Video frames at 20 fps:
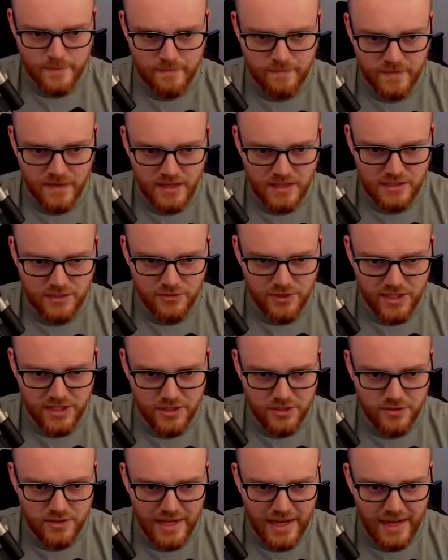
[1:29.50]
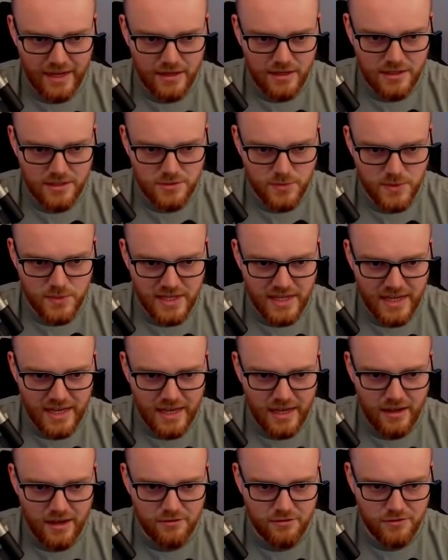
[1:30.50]
because if we can do that, because we
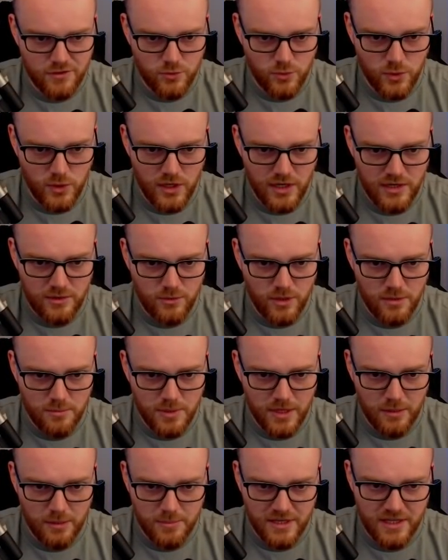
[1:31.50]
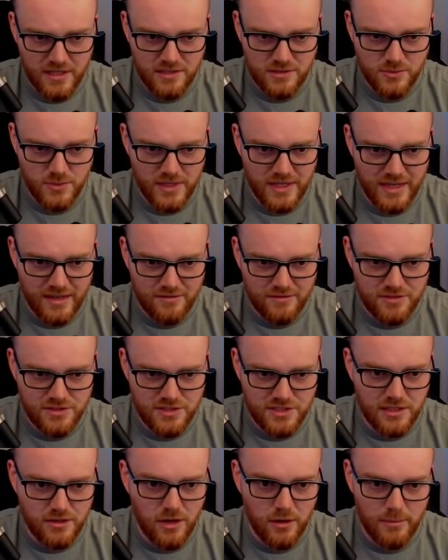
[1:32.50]
have 21 pumpkins, we have
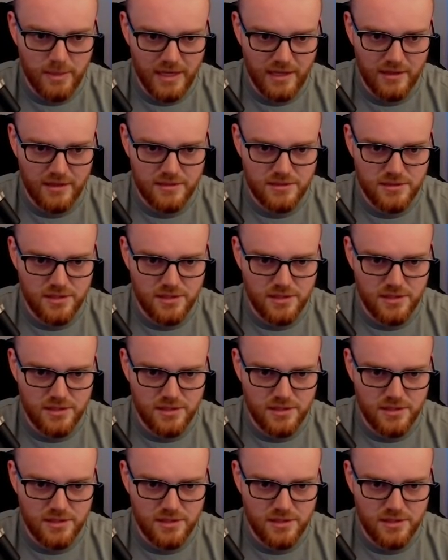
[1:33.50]
0 melons.